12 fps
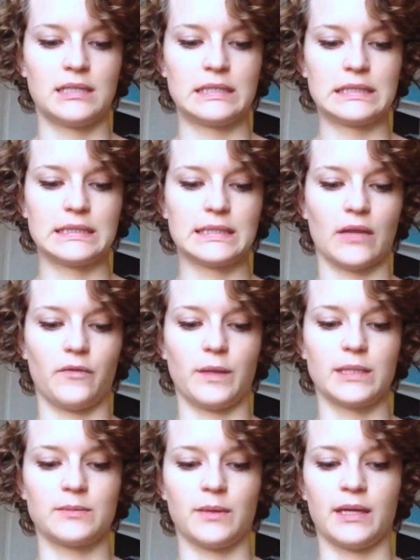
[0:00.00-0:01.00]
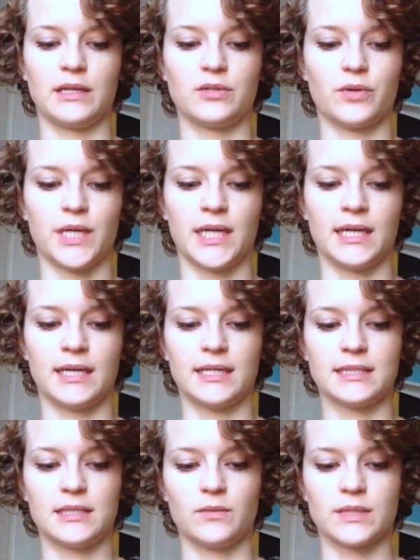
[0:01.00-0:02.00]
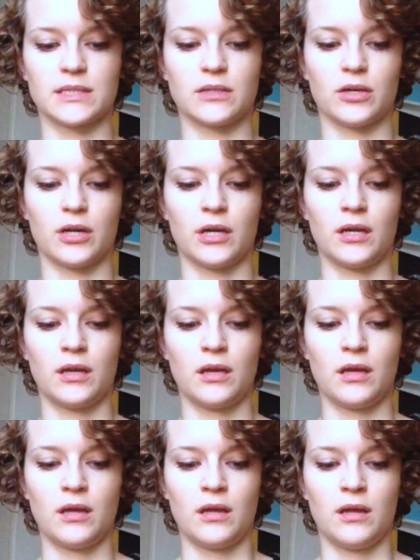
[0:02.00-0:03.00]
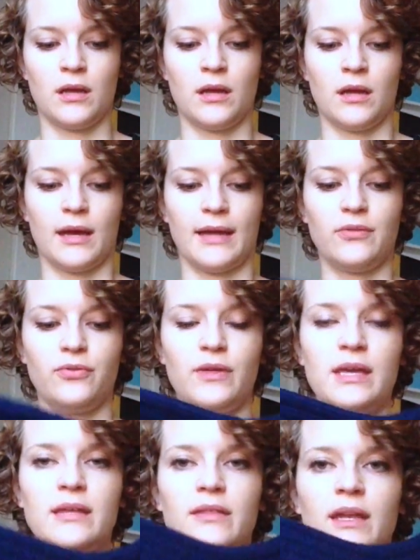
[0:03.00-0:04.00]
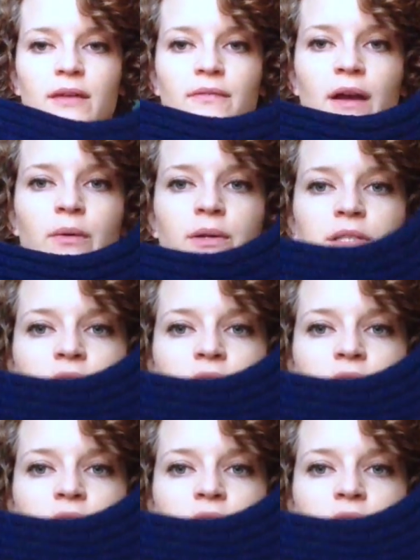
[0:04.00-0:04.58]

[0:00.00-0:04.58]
self-explanatory, I guess. It wasn't hard. I think that if I were to